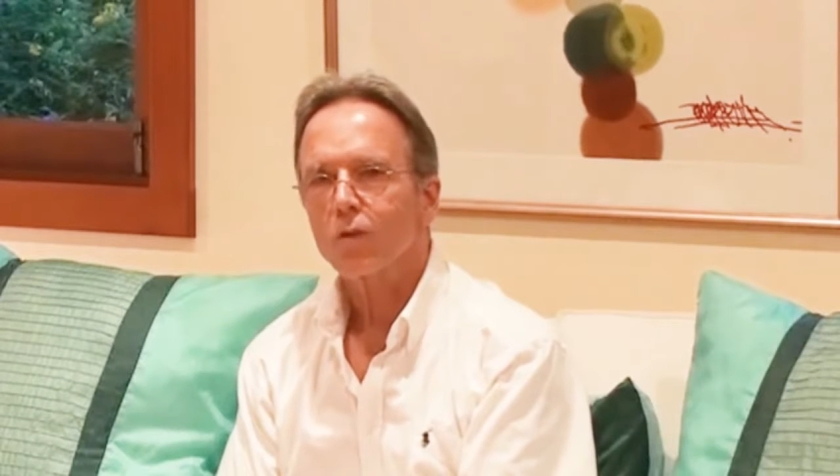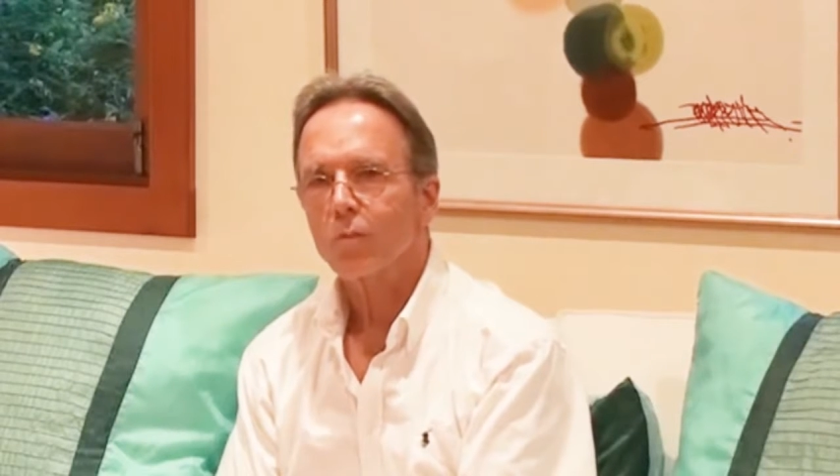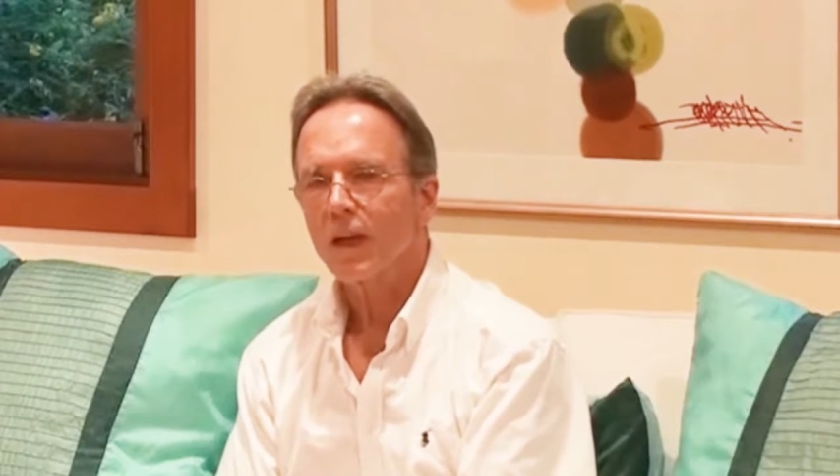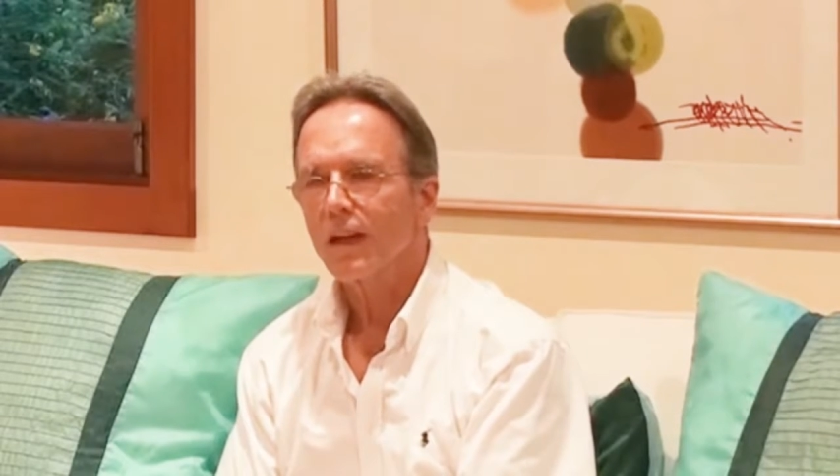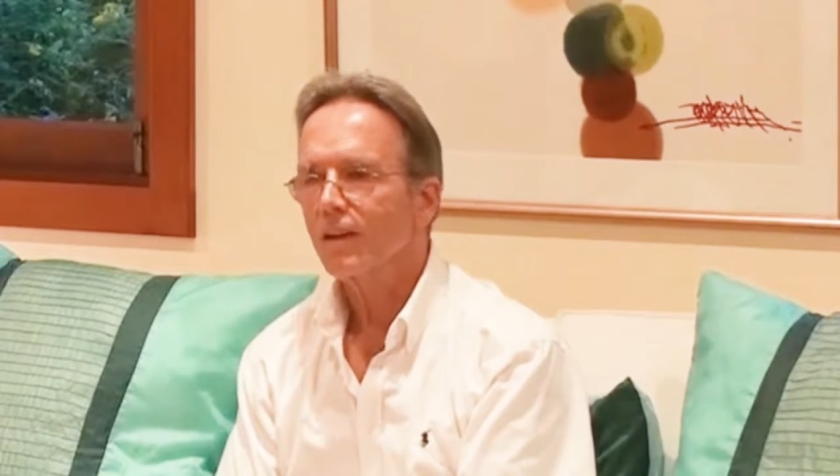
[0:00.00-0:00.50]

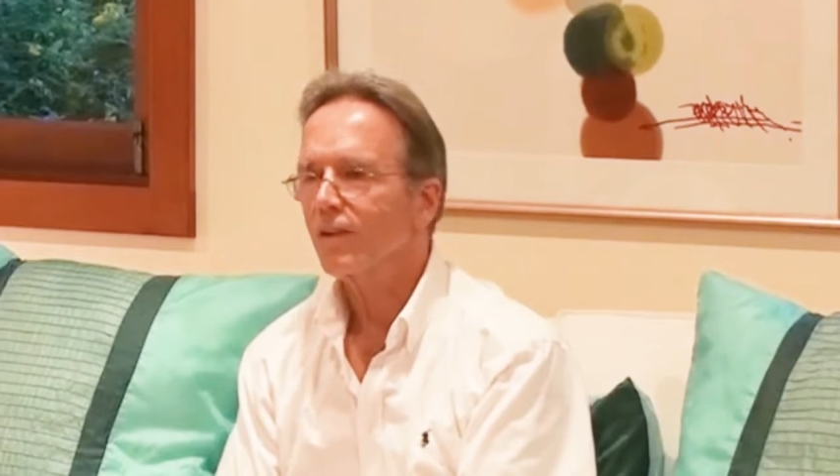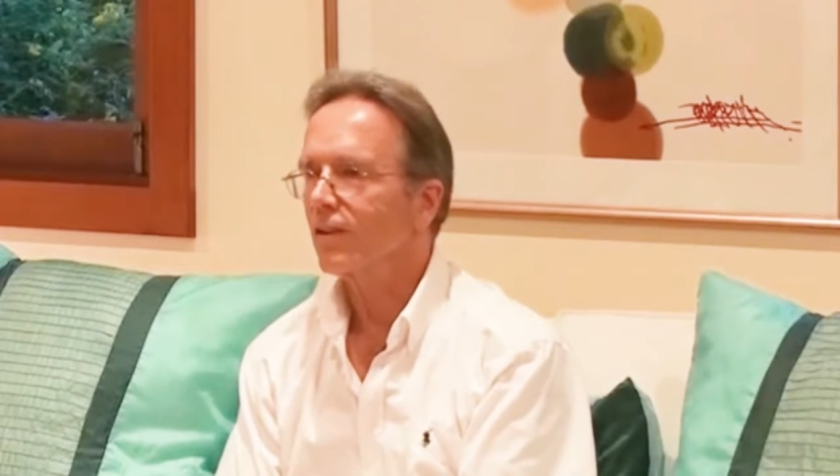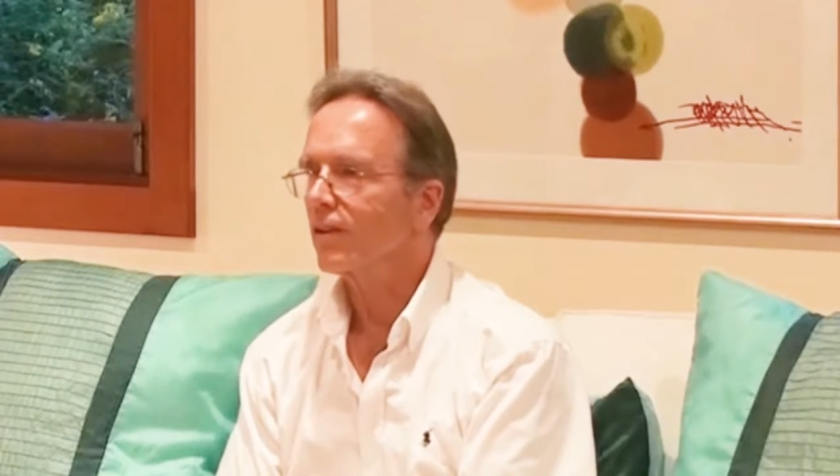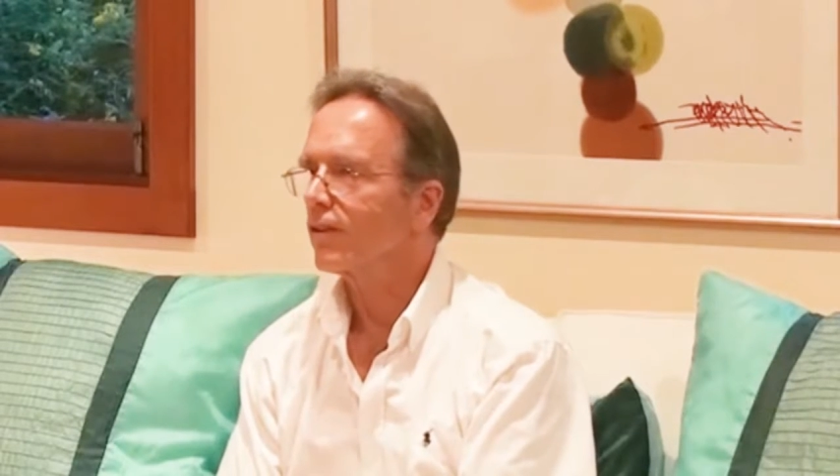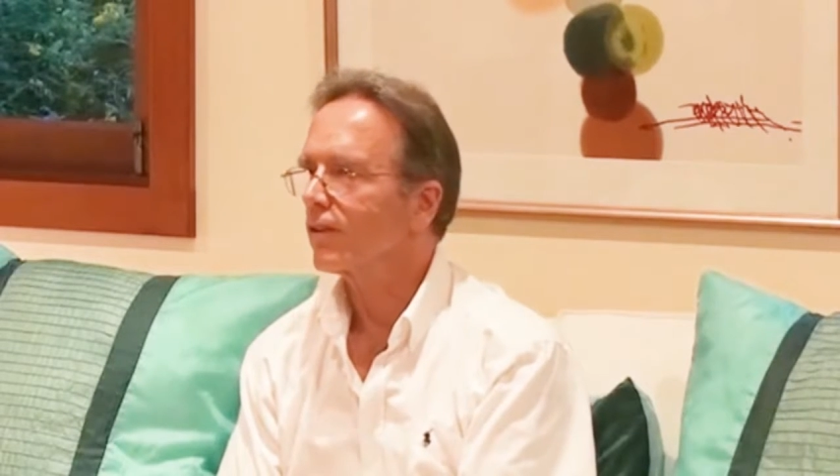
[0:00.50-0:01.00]

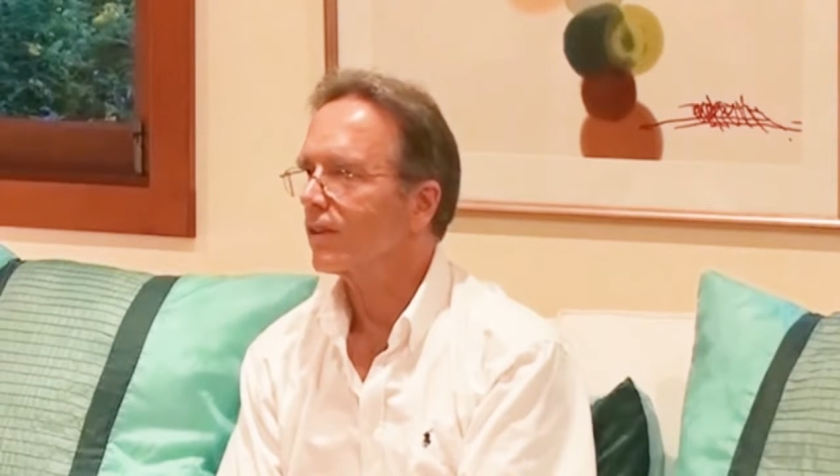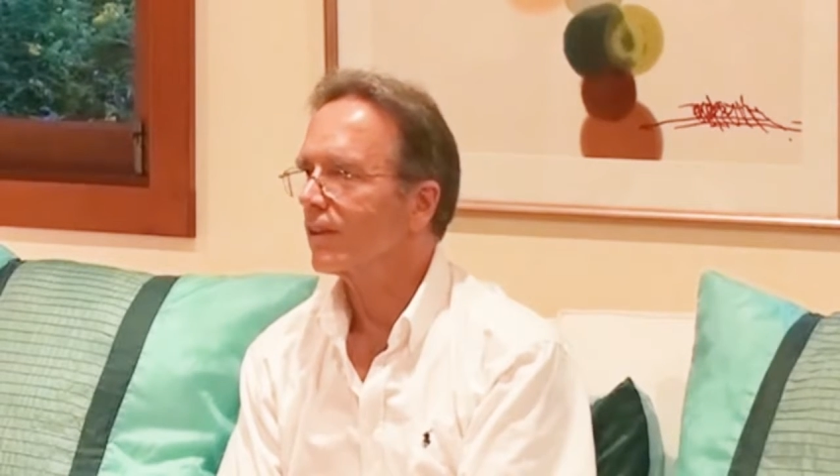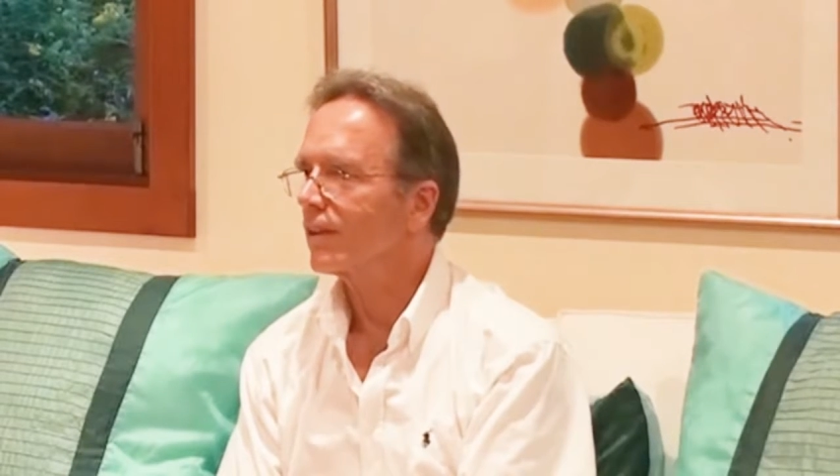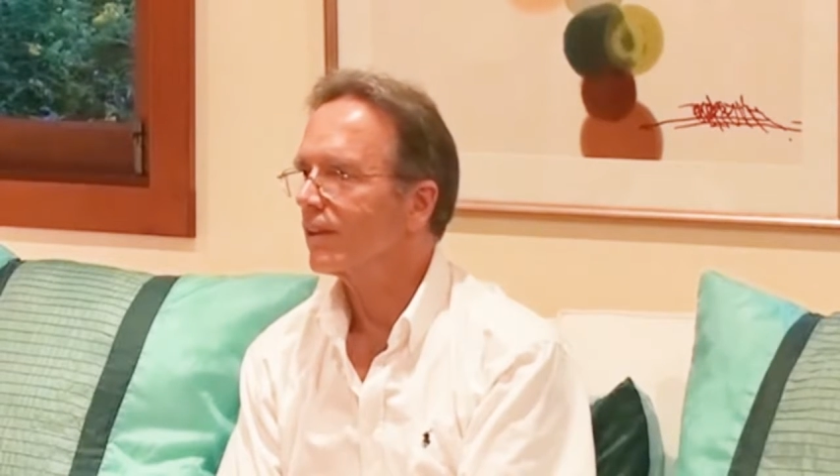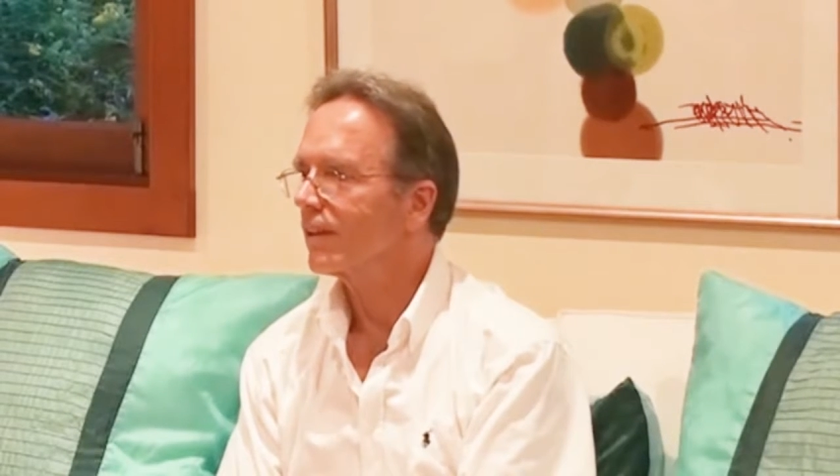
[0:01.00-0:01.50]
experiences,
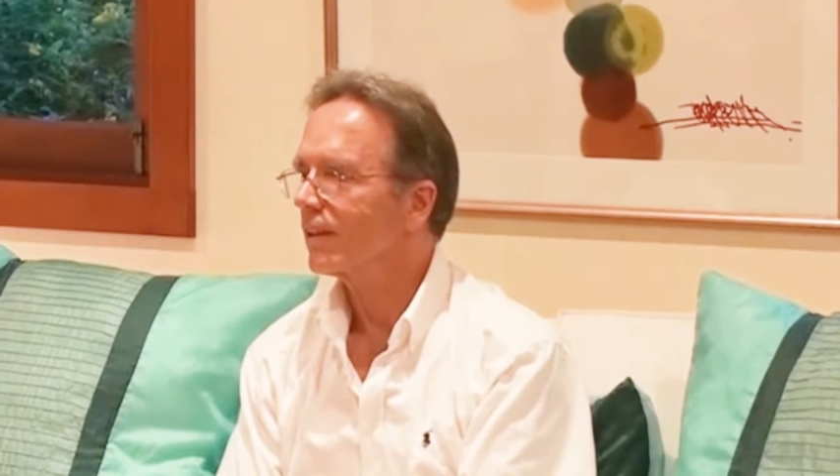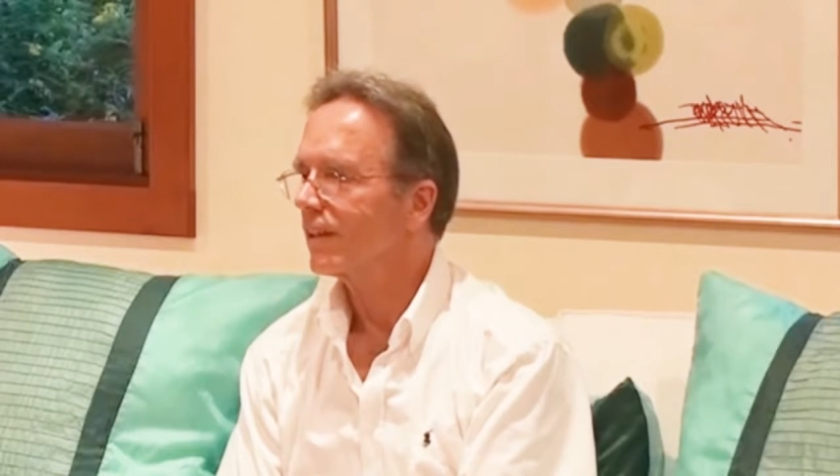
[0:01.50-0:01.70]
and